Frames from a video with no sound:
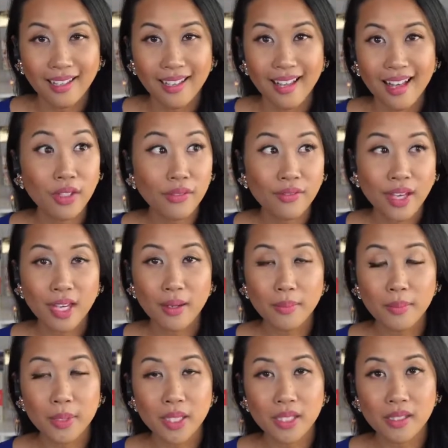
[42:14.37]
you can invite up
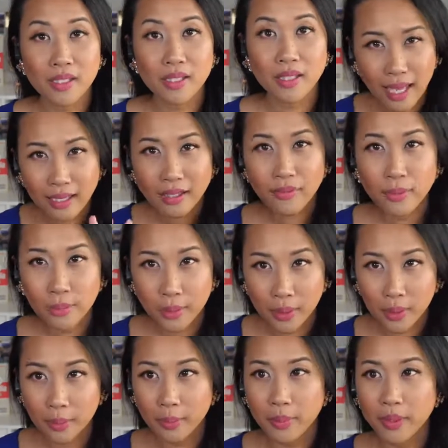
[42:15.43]
to like 10 different
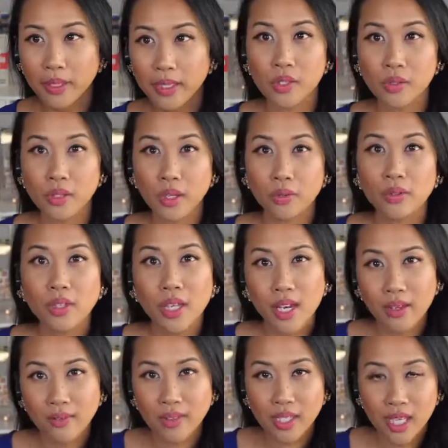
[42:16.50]
people into the studio. You can have
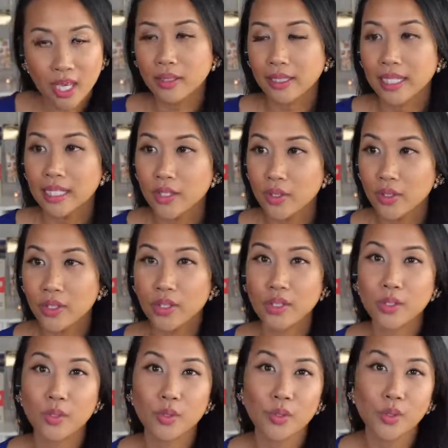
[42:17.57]
10 people into the
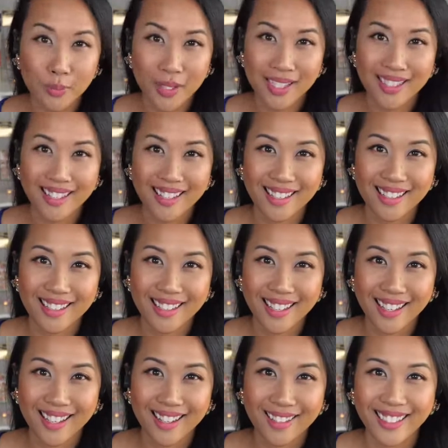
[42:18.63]
studio, which makes it a ton of
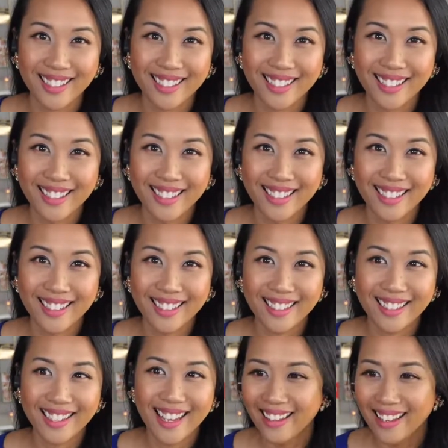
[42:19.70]
fun. Yeah.
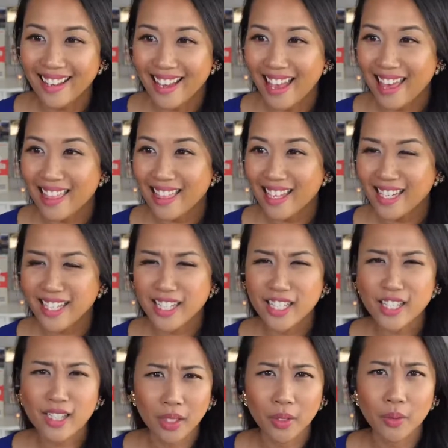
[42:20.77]
And they did
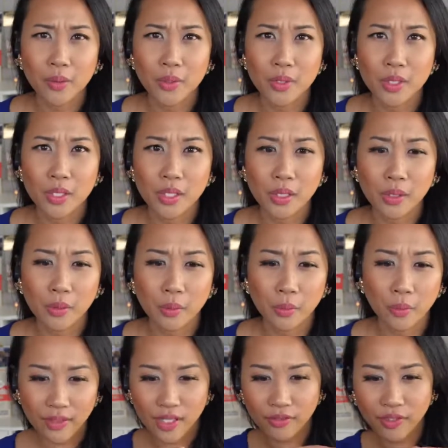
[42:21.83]
something really cool too, where they
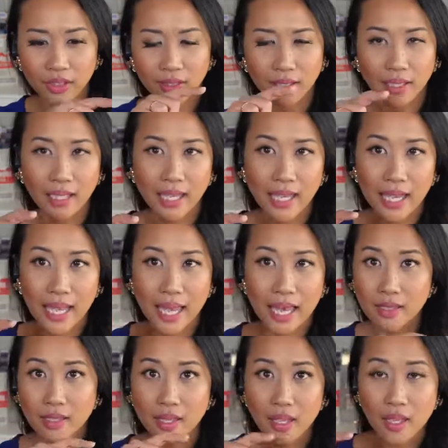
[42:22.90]
have different
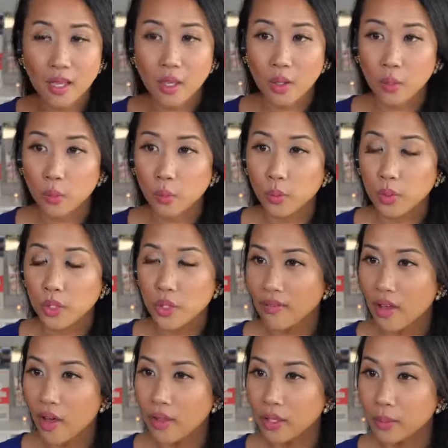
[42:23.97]
layouts when you have
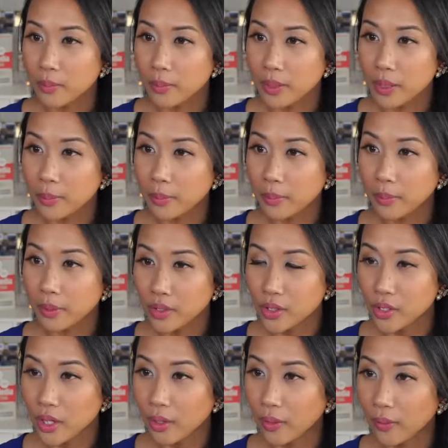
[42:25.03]
all the people on your
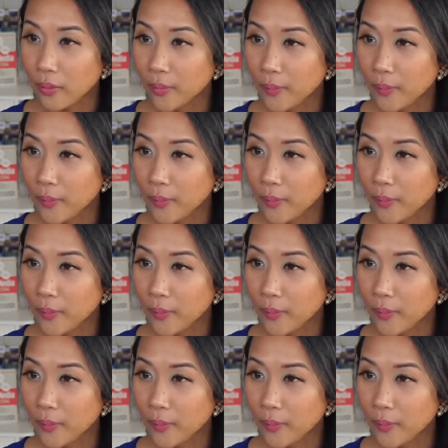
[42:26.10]
show.